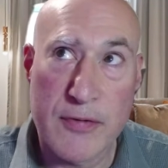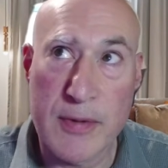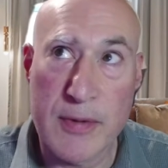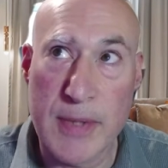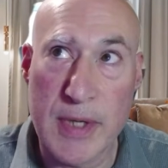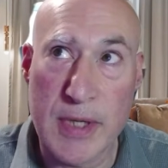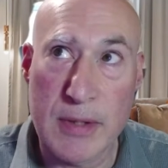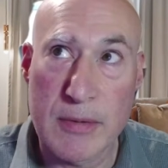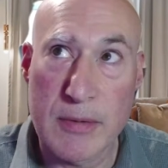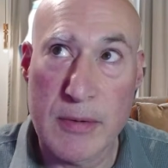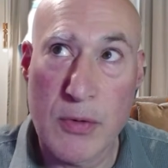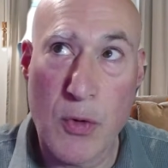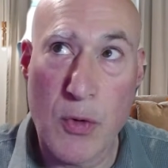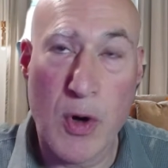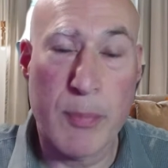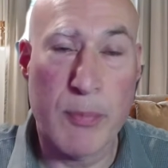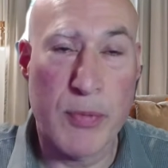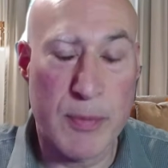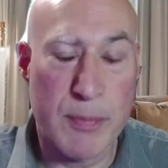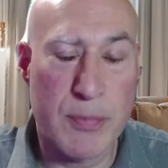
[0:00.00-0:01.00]
a
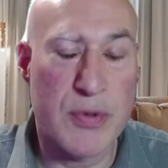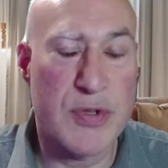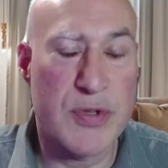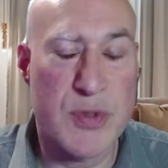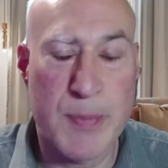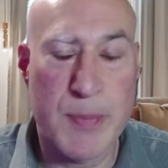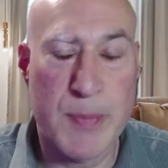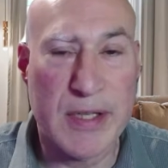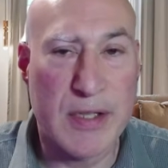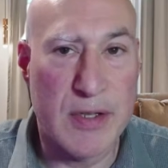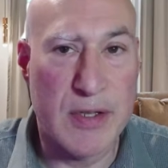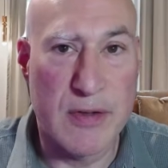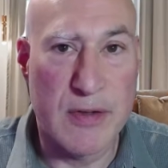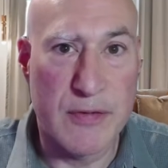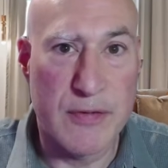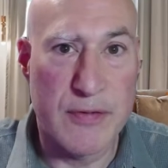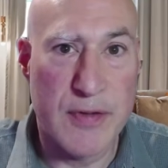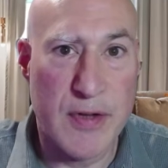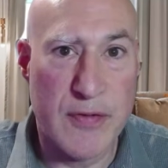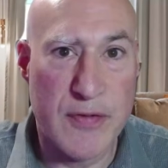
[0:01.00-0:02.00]
corporate
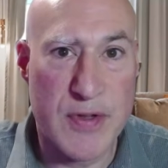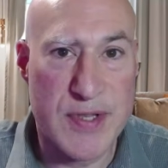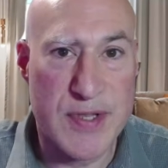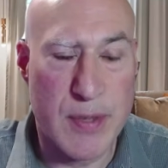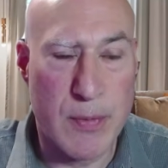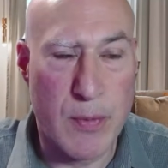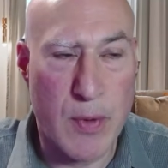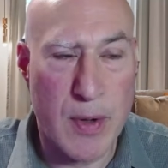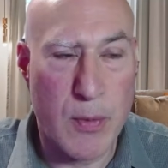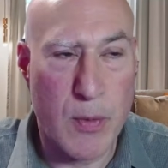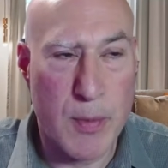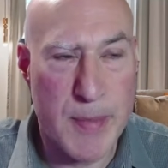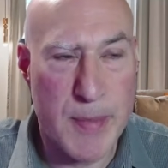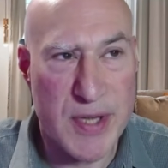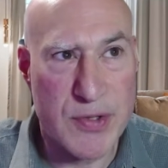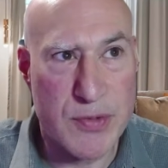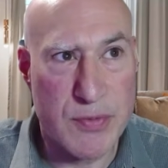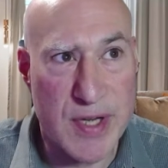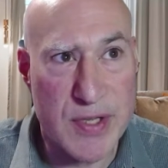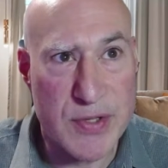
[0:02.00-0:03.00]
perspective. If you say what
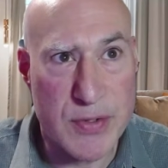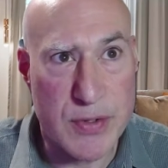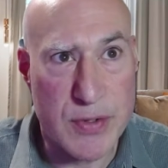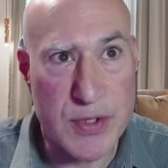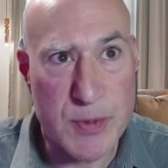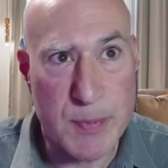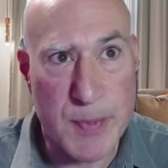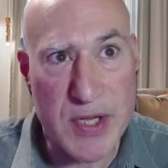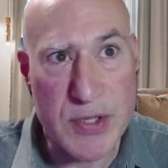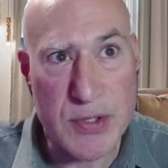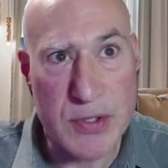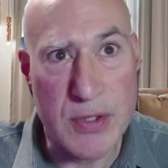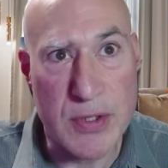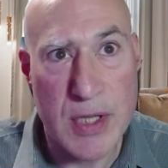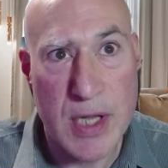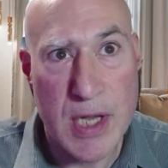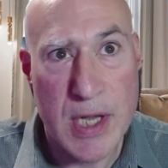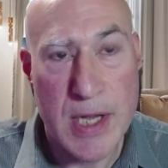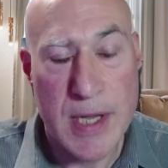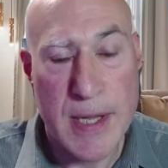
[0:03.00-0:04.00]
makes research
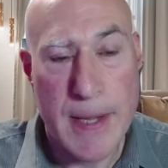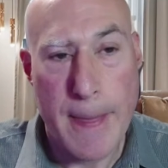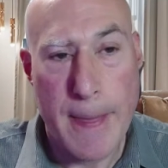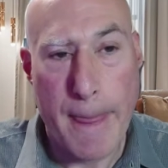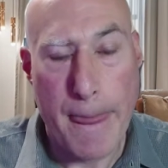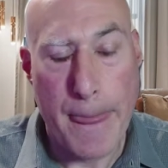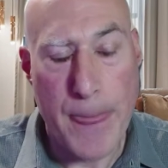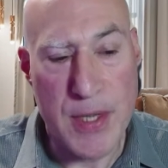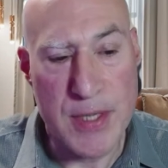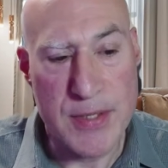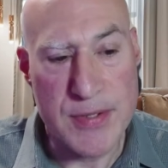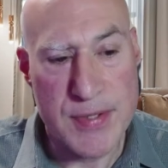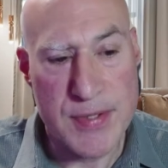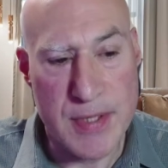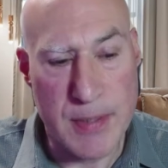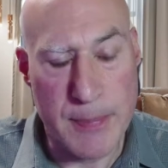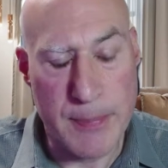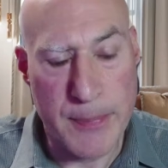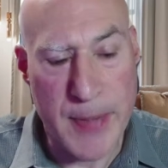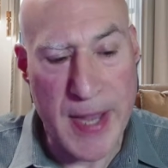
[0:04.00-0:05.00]
special, it's
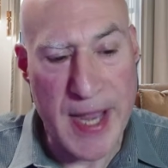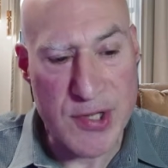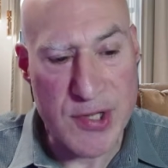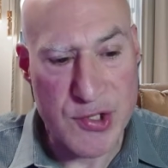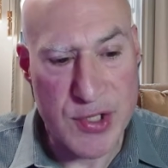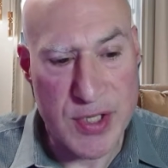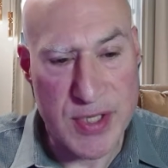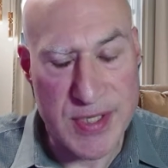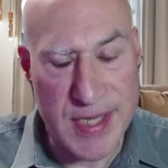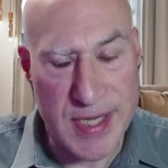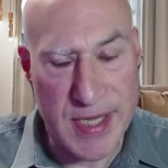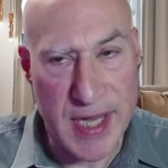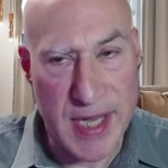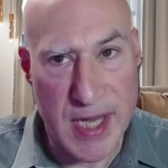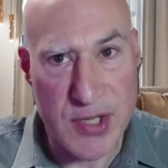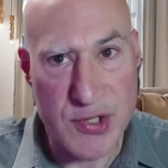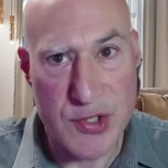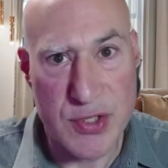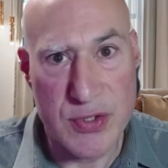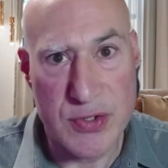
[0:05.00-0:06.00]
the passion and
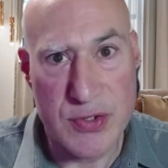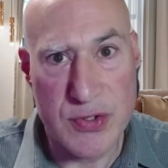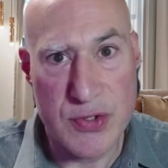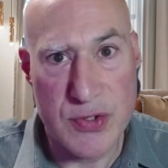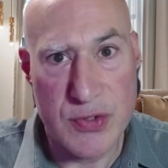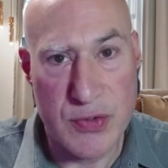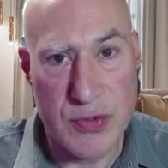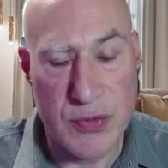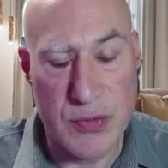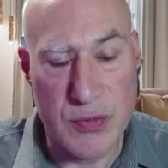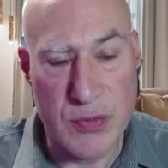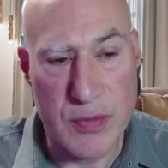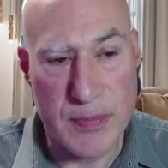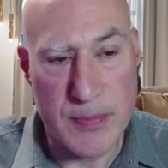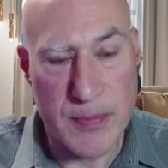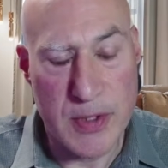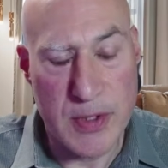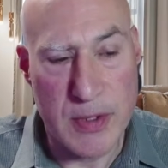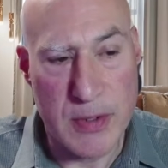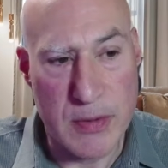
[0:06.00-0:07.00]
dedication to
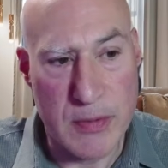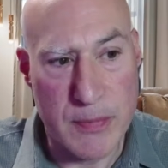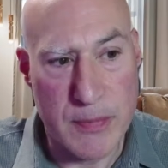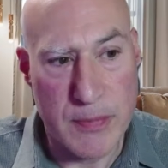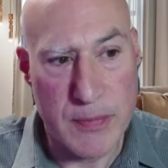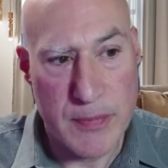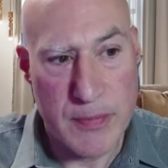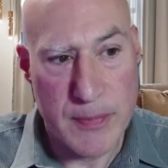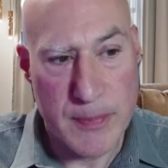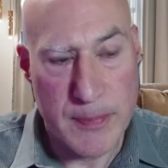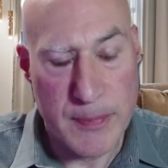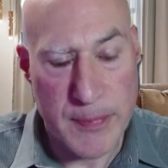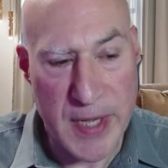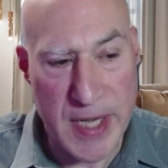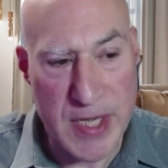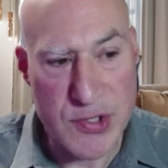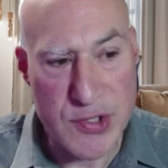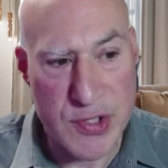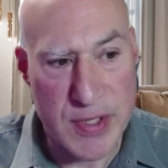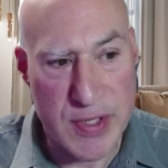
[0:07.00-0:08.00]

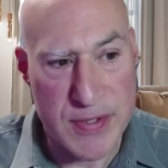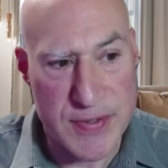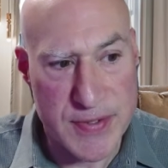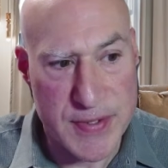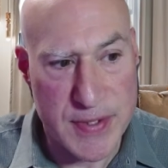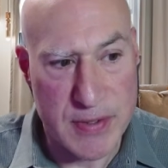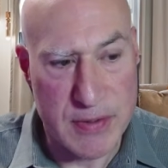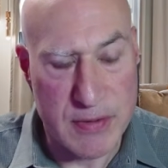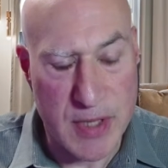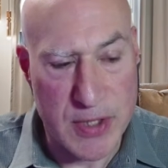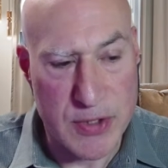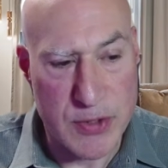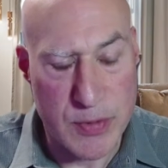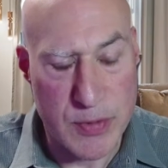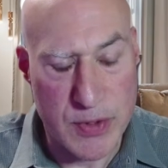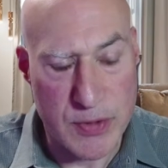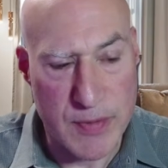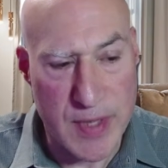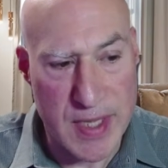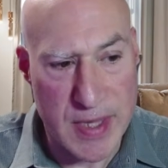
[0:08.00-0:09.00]
patients and
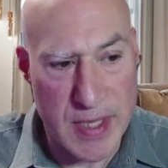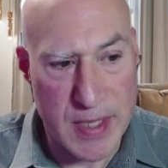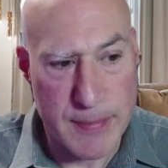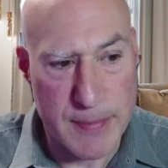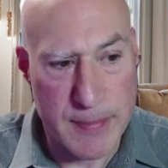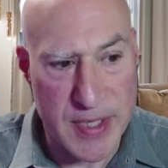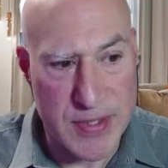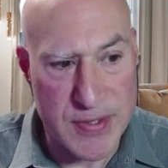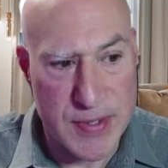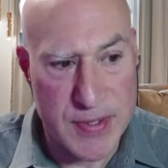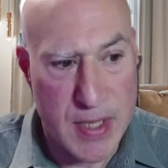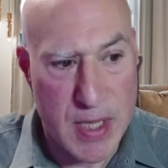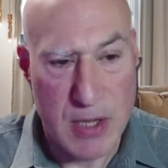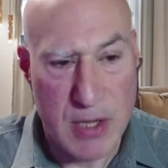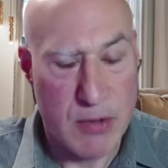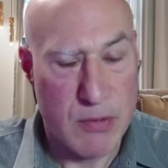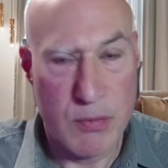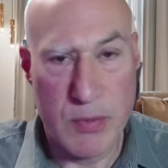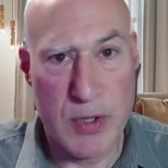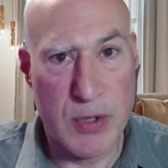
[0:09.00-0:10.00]
doing the right thing. But
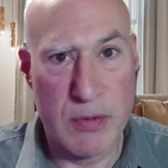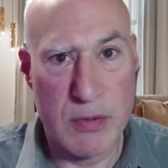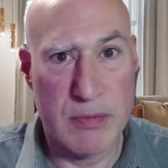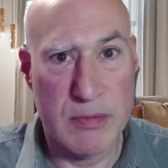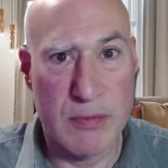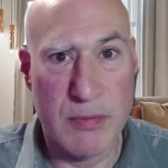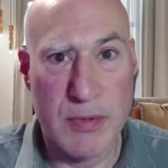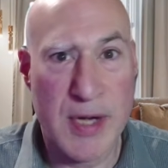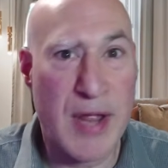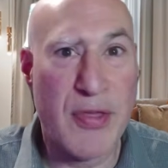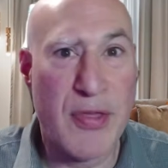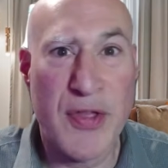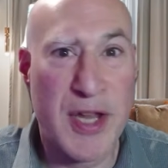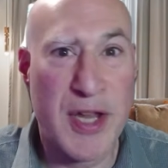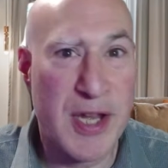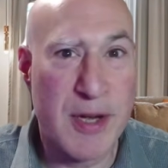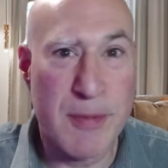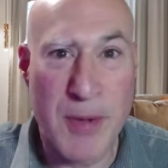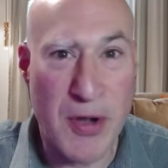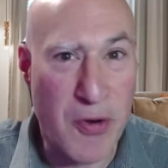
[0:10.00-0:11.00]
we're not
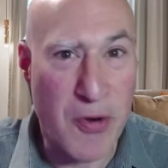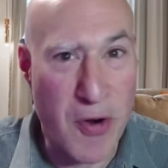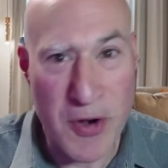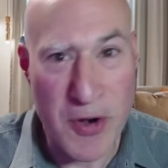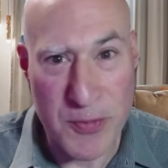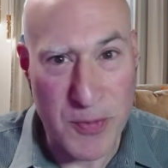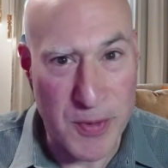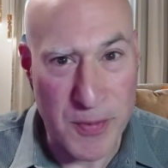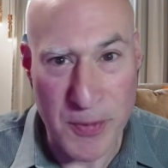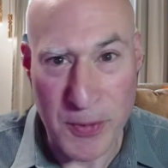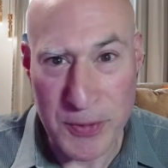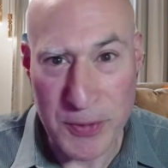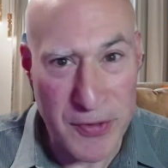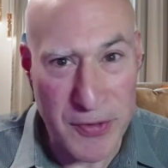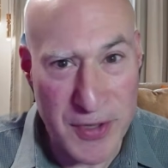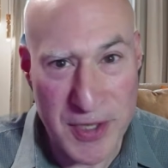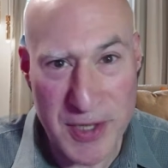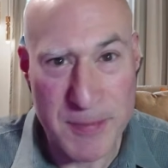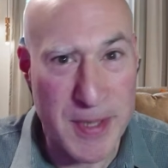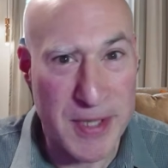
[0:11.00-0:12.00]
thinking about hardware. We're only
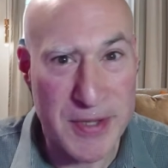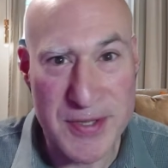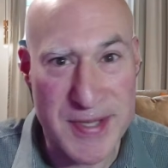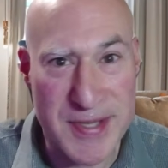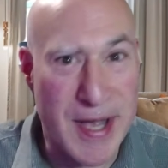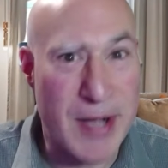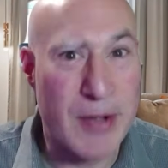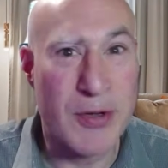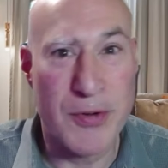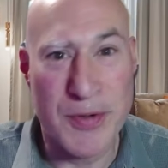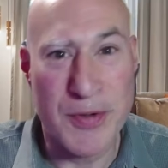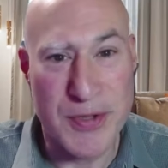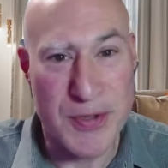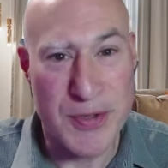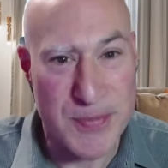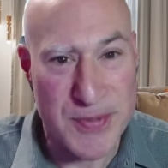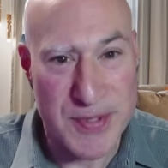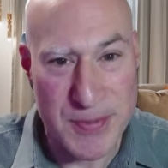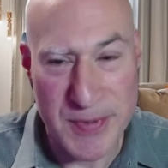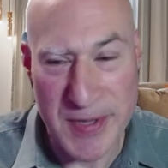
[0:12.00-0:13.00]
thinking about these
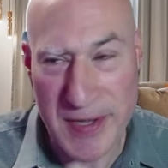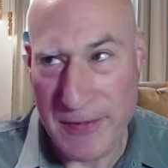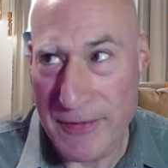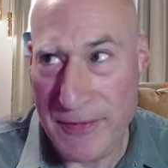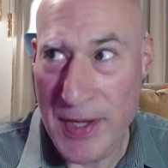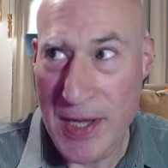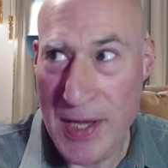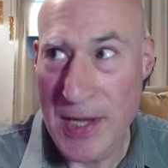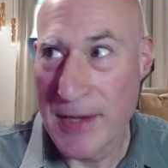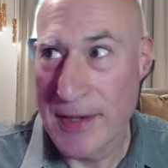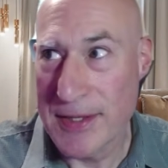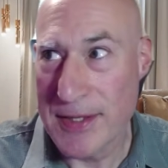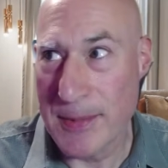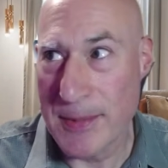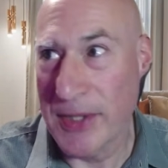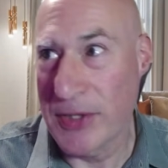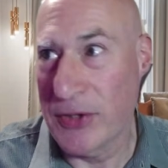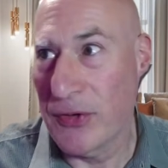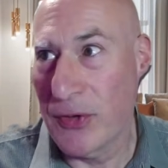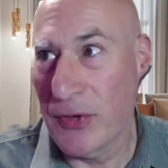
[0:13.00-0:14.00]
algorithms, and we have
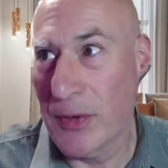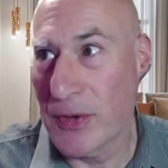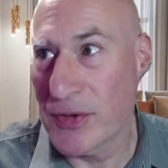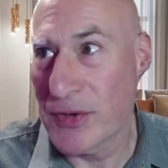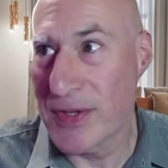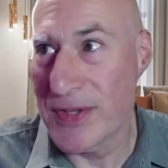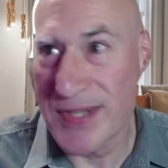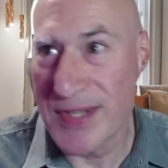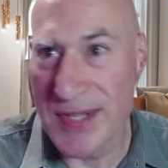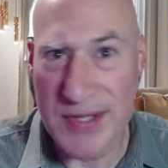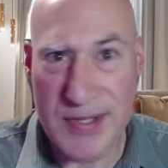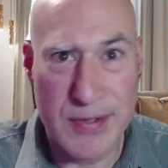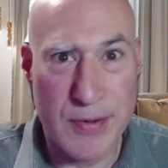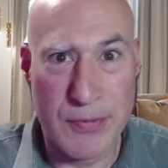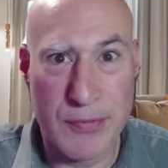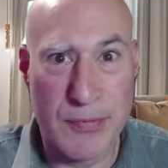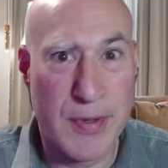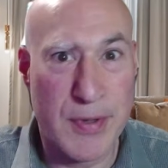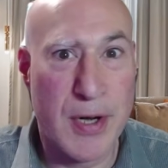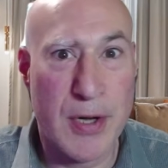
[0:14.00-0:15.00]
something like 260 or
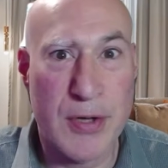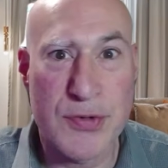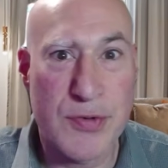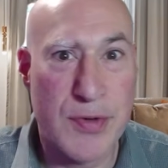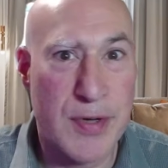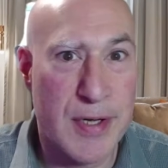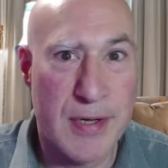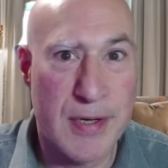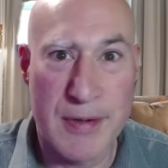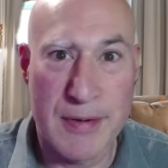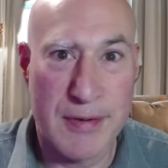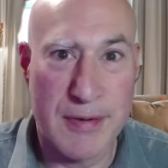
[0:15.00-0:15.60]
300